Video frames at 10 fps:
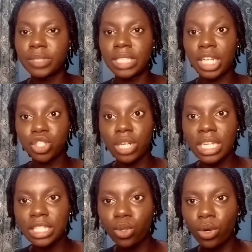
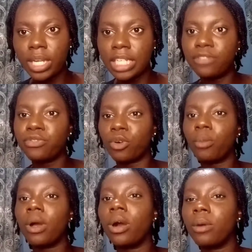naturally coily
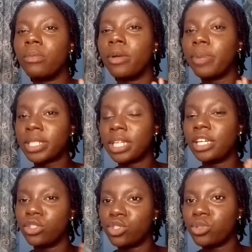from a particular
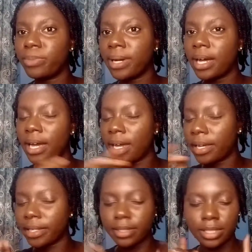YouTuber.
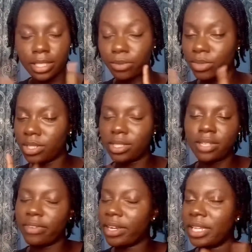I didn't really
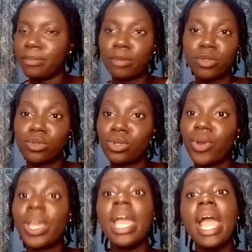save her name, I'm so
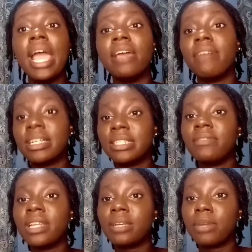sorry. If I
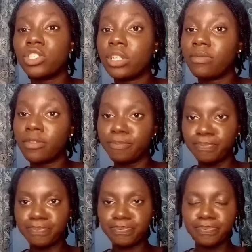saved her name I should
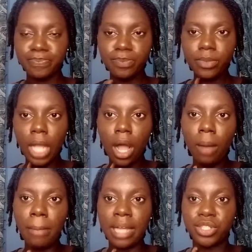
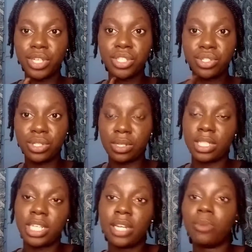have addressed you to her
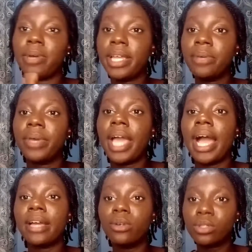channel. But anyway,
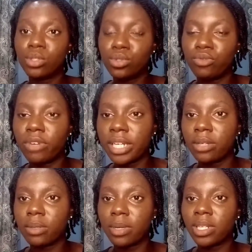I got to find
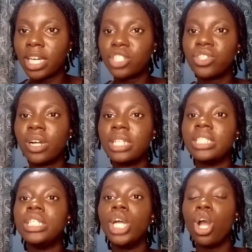out about
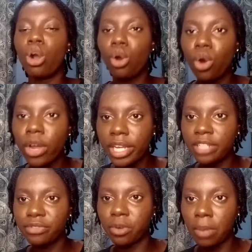naturally
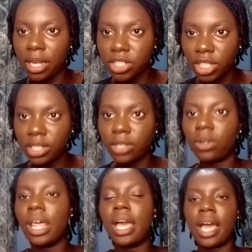coily from her
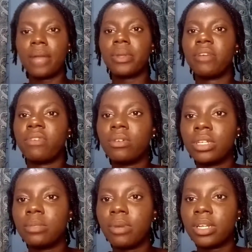channel, and when I found
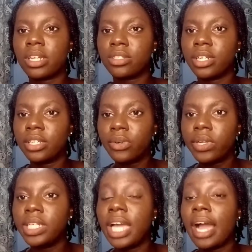out about naturally
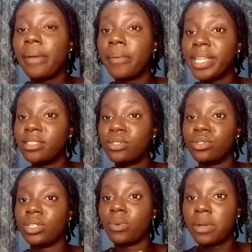coily, I went
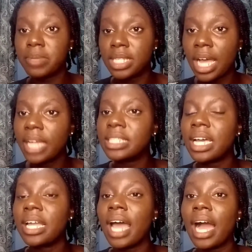to their website
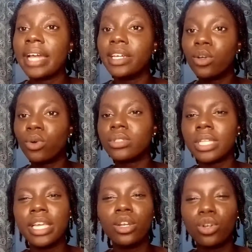and I got
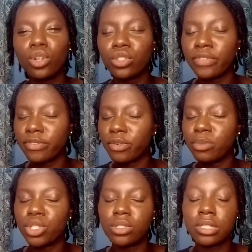a lot of
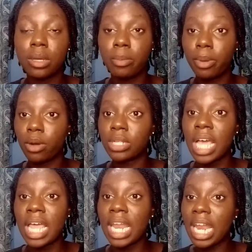information about
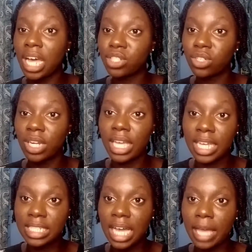natural hair
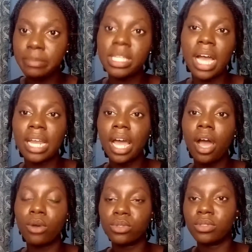types and
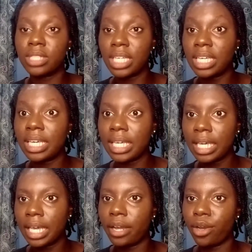how to take
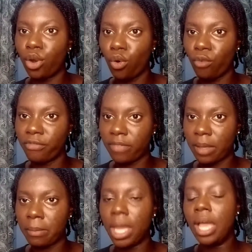care of
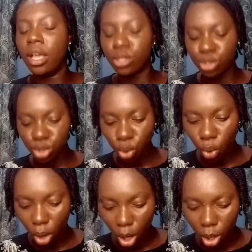them.
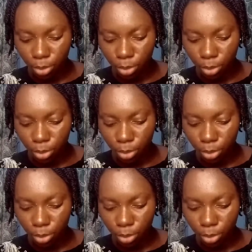So